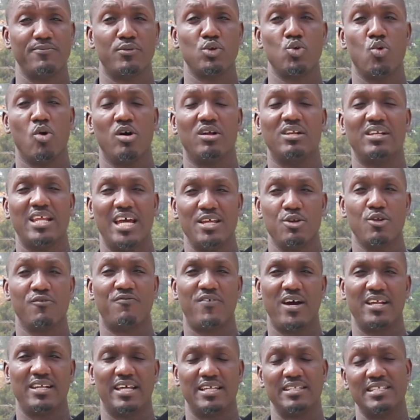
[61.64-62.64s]
if you go online, you
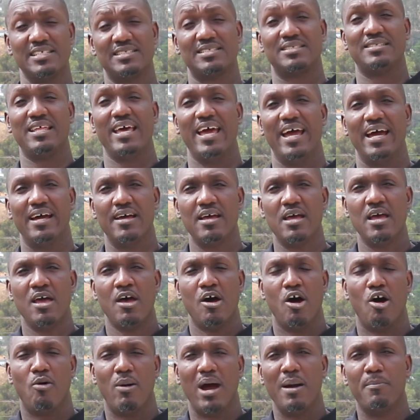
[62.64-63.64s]
find that it's there,
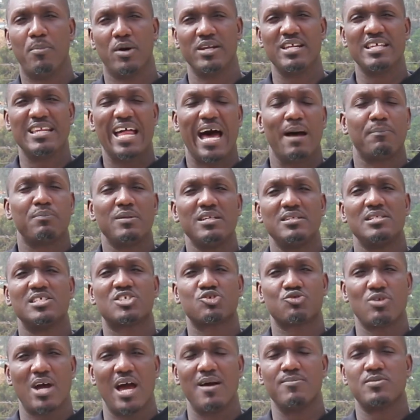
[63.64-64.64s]
all right? But it aptly
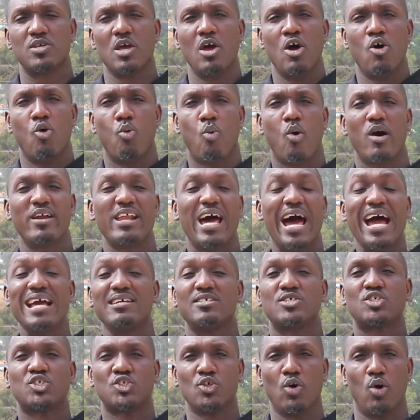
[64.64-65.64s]
describes what I
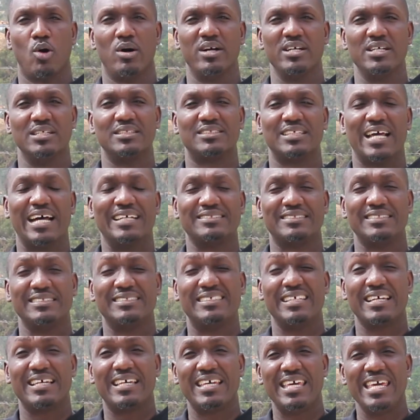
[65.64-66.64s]
saw is as
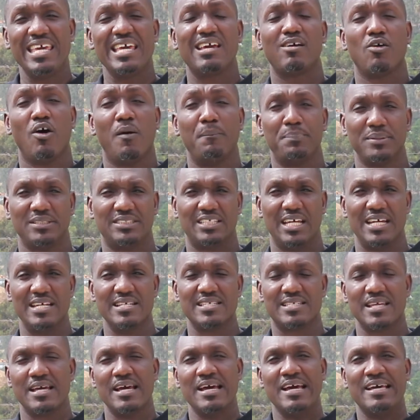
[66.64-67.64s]
is a key
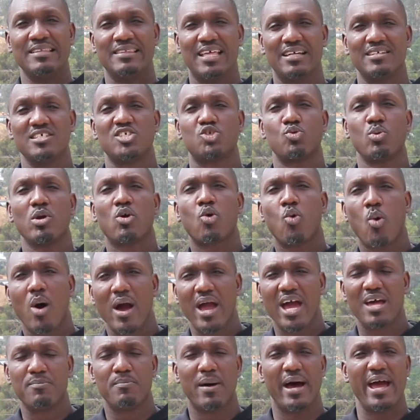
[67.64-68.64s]
competence that is
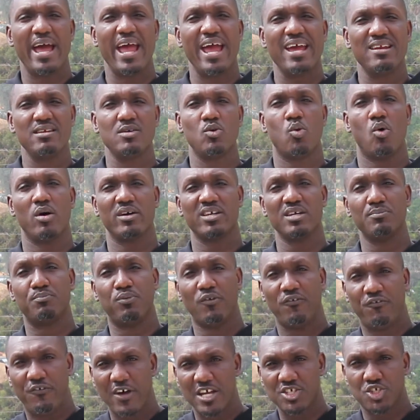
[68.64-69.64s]
required by any working
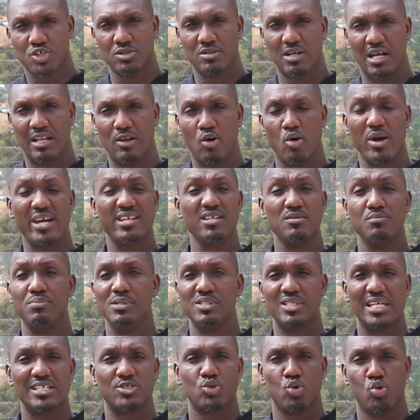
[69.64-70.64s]
professional or any
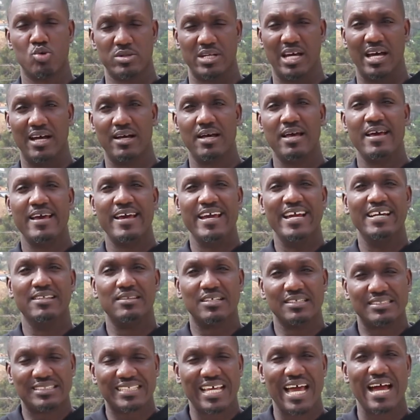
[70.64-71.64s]
business owner in
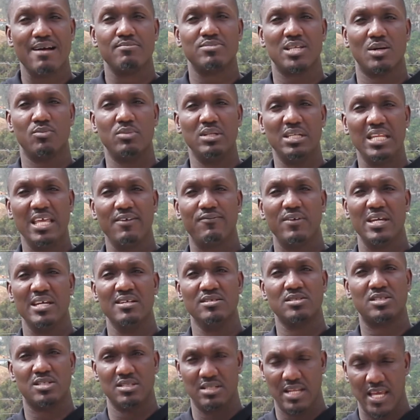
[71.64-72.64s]
the times that we live
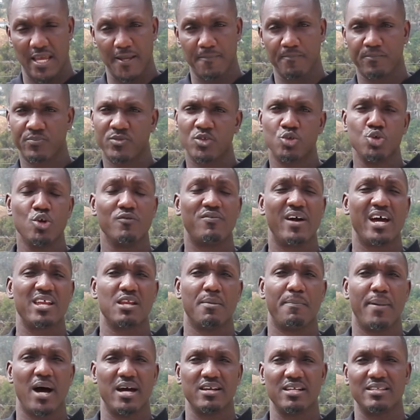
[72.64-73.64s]
in today. You've heard
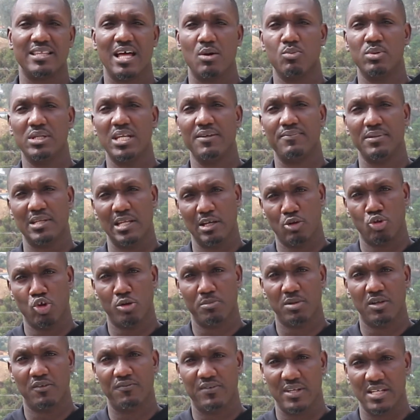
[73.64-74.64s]
about it, that we live in a
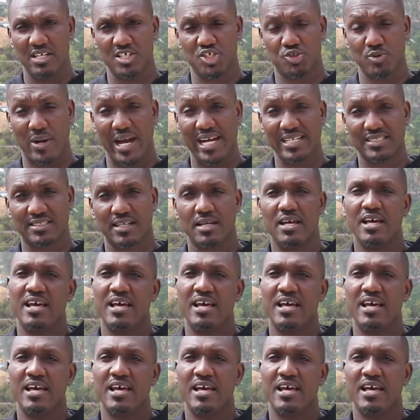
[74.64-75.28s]
global village, right?